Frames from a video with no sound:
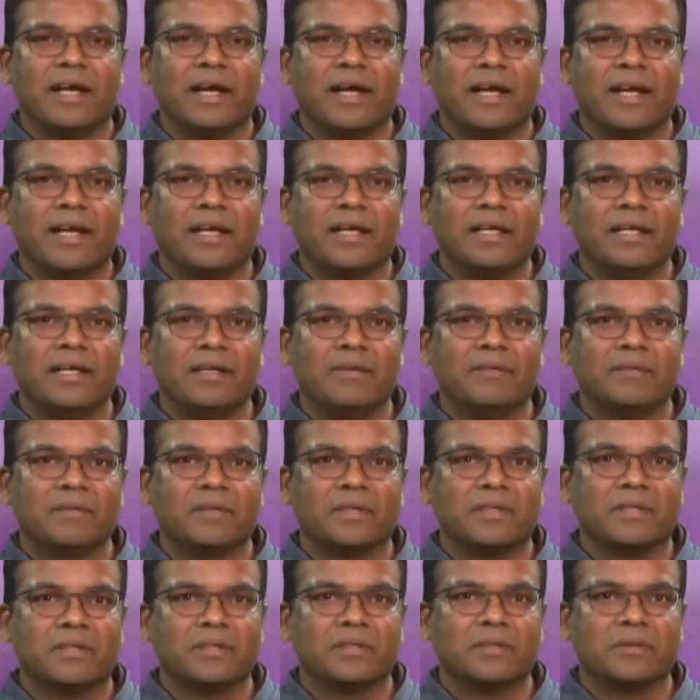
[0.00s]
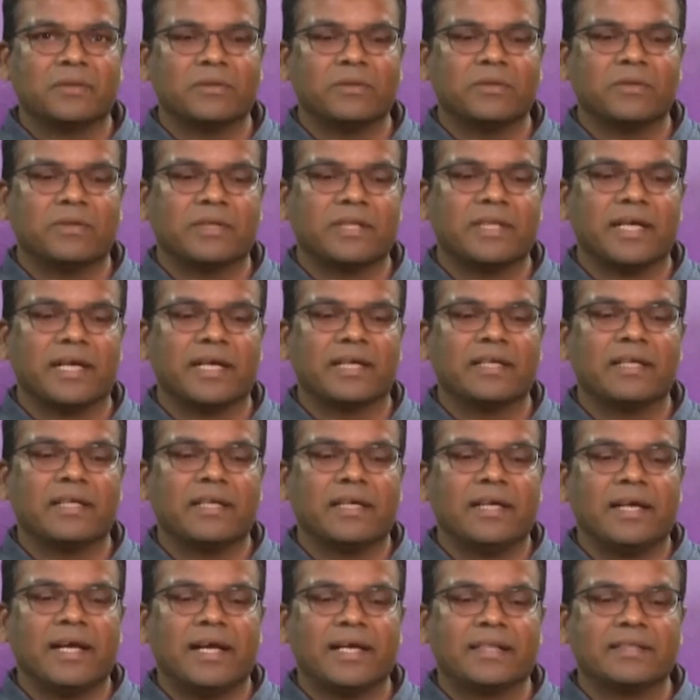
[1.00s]
and he showed that
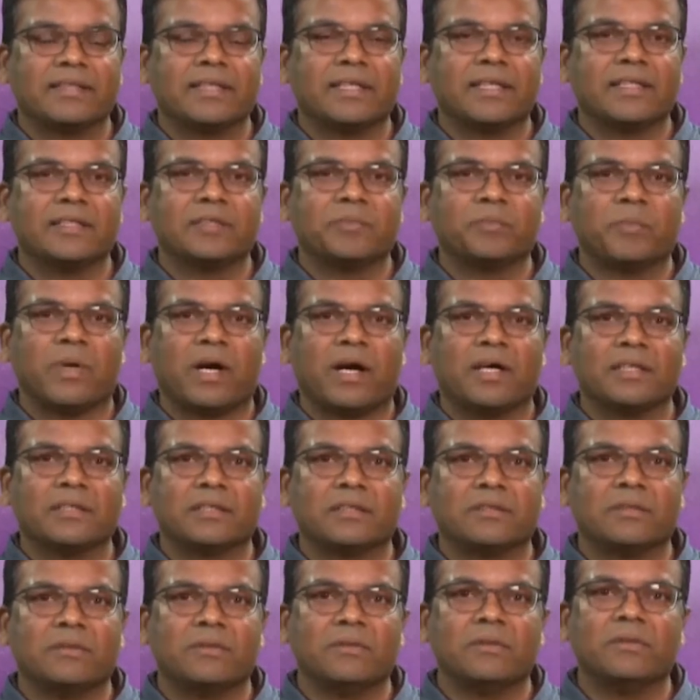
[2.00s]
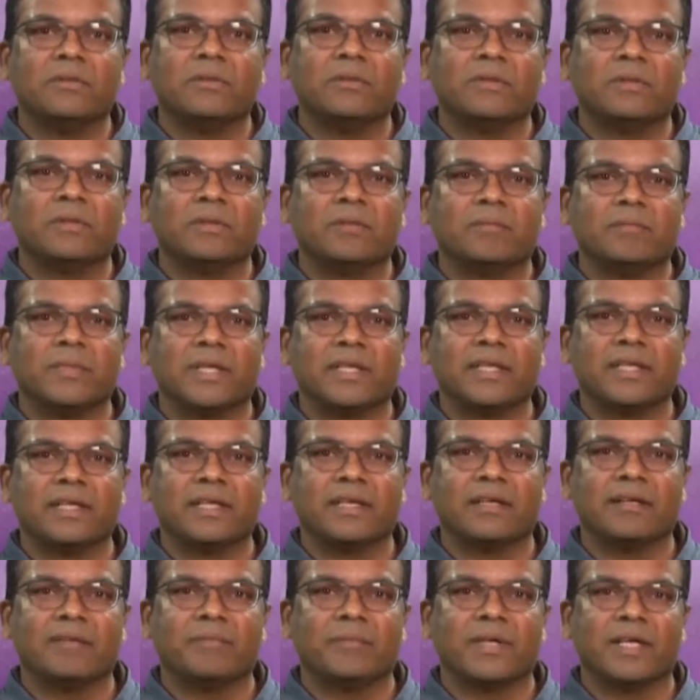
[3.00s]
X-rays pass through
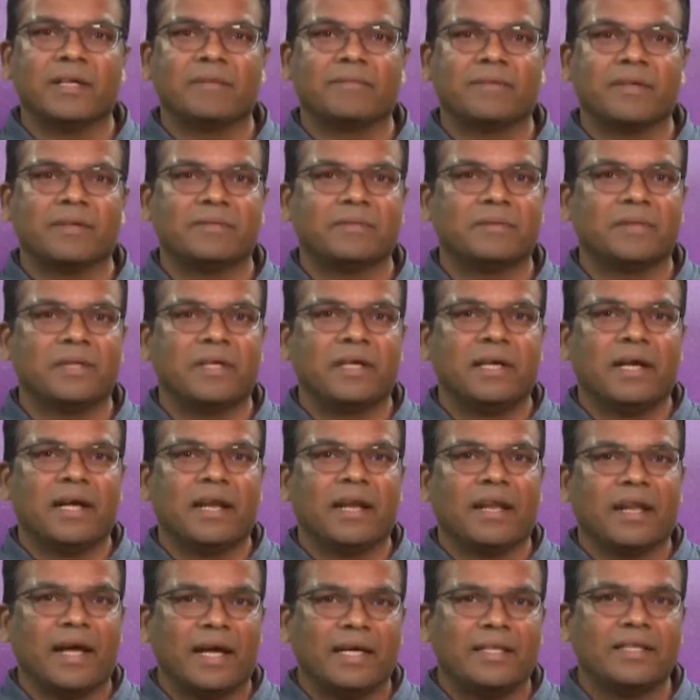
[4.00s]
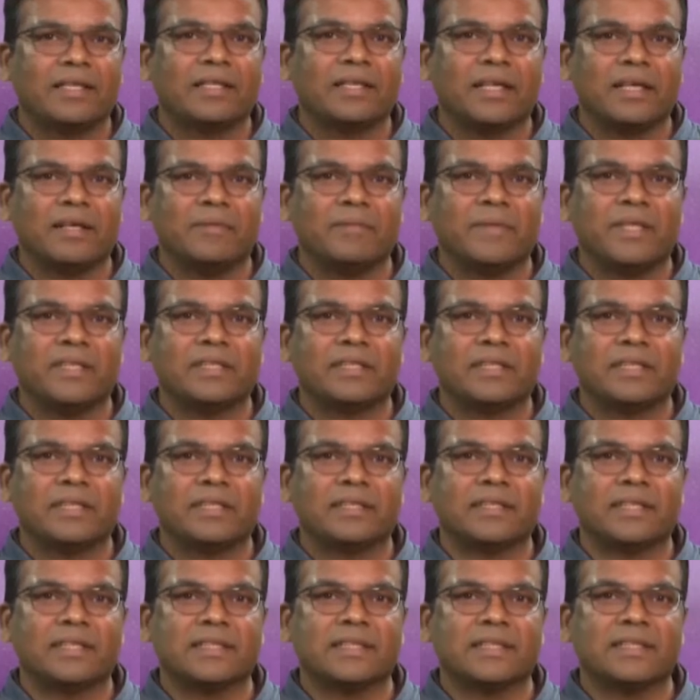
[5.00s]
material made up of lighter elements
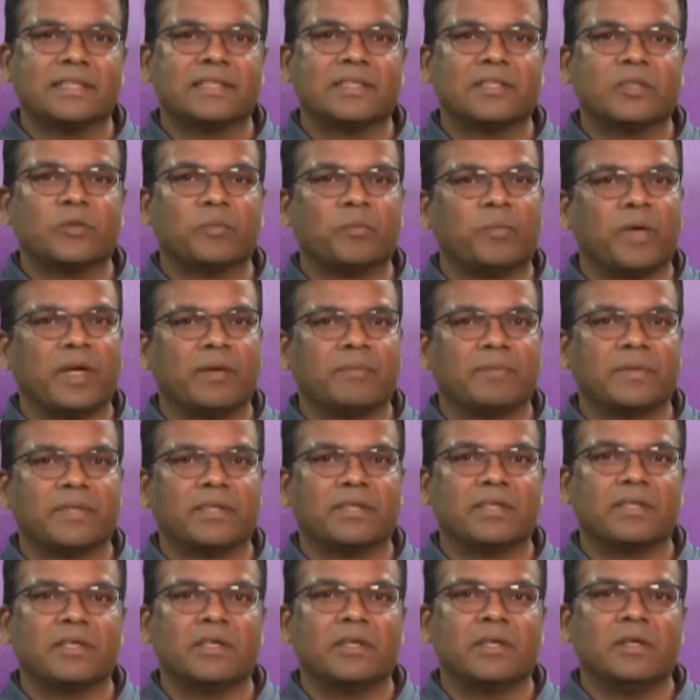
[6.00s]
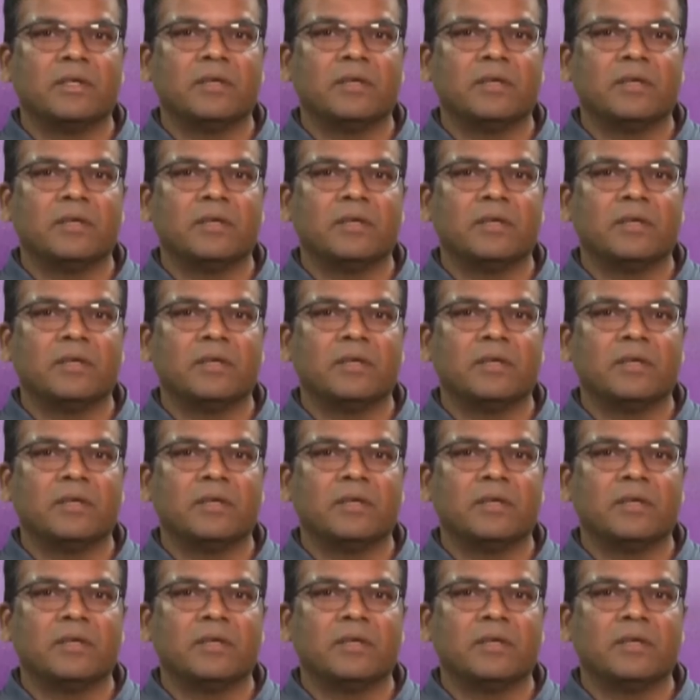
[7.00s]
such as paper,